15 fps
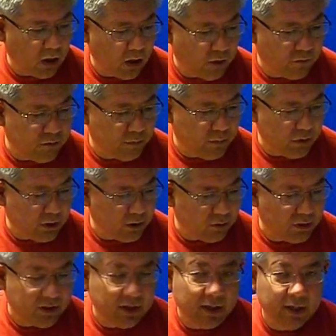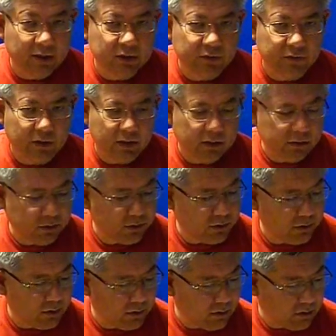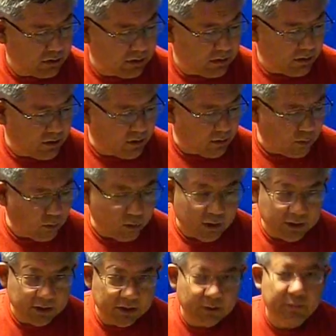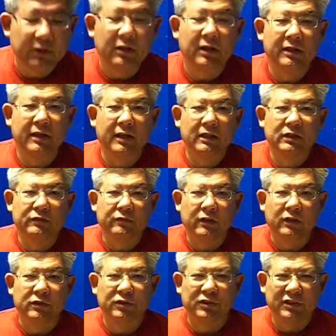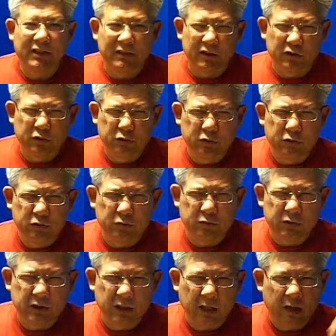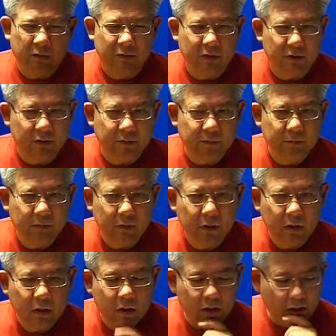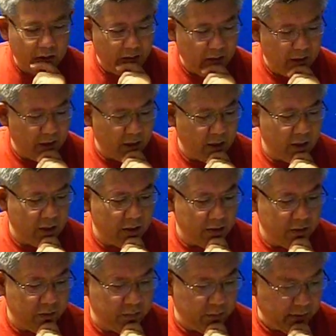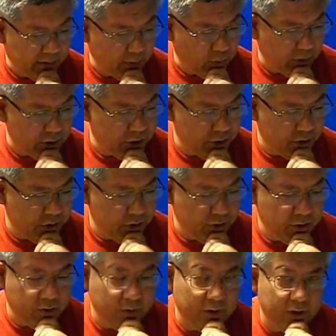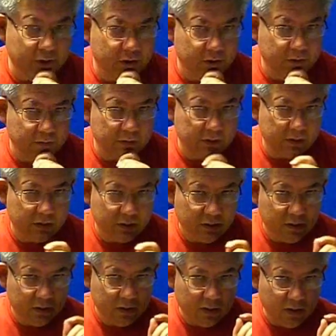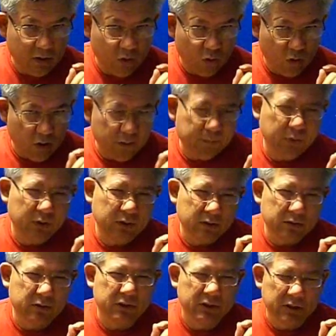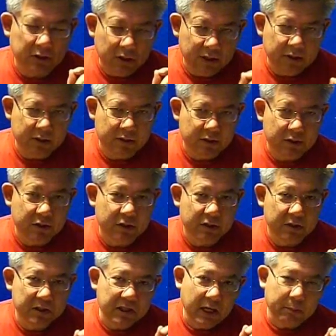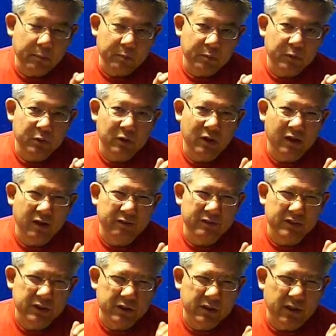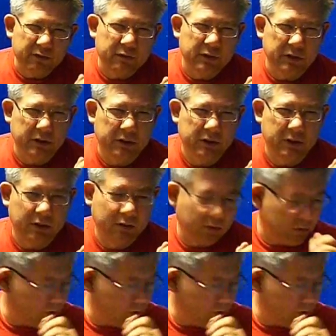are familiar with X-Files, the whole idea behind X-Files is that the truth was out there. And my question to you is, are political scientists capable of discovering this thing